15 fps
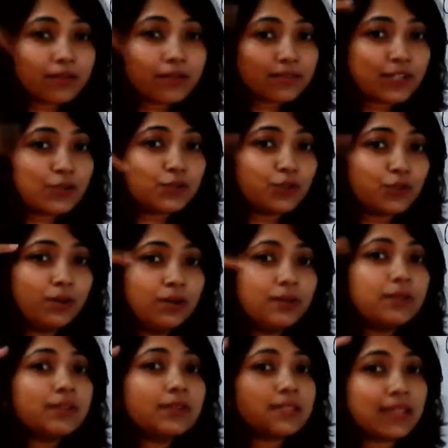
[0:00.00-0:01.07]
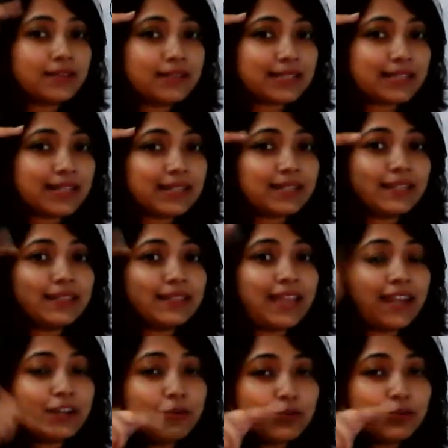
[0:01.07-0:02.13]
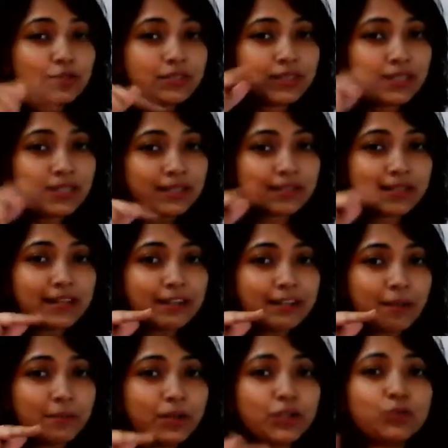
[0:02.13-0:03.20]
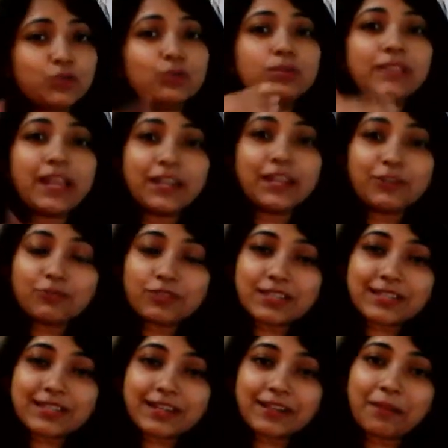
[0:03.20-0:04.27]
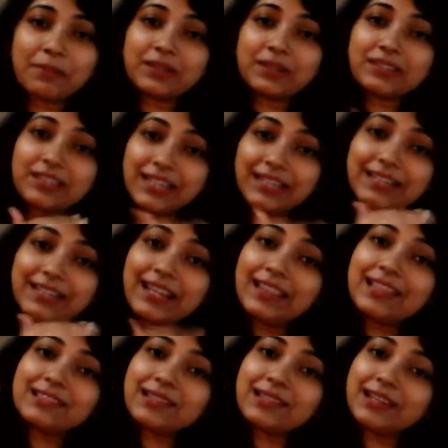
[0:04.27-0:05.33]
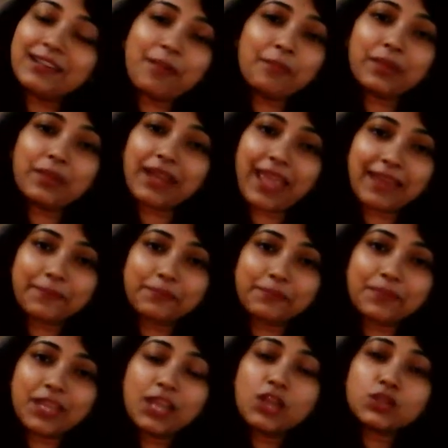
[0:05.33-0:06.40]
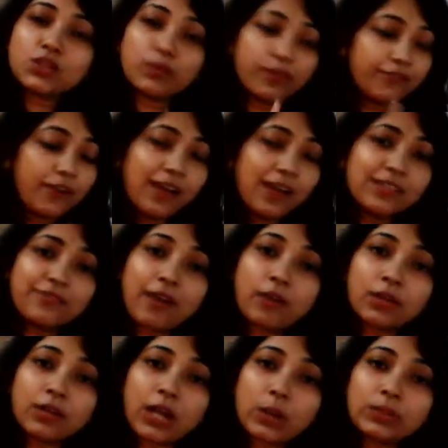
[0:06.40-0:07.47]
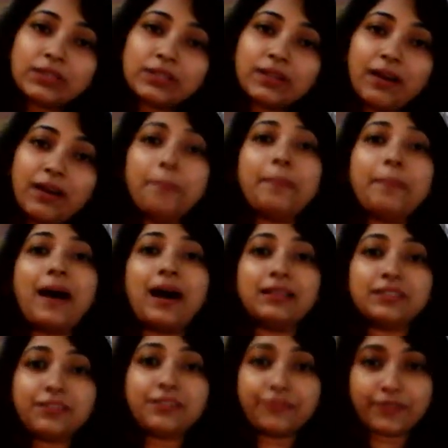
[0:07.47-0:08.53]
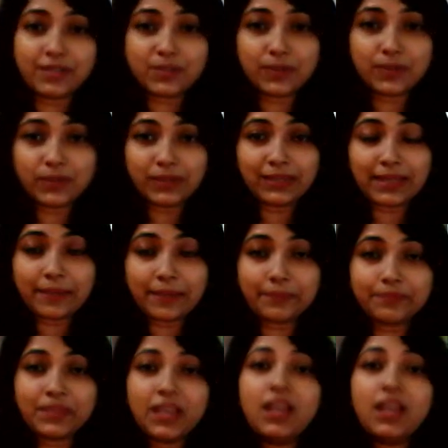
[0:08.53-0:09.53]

due to single slit, then due to slit number 2, then due to the slit number 3 till the slit number n. So we first found out the path difference between them.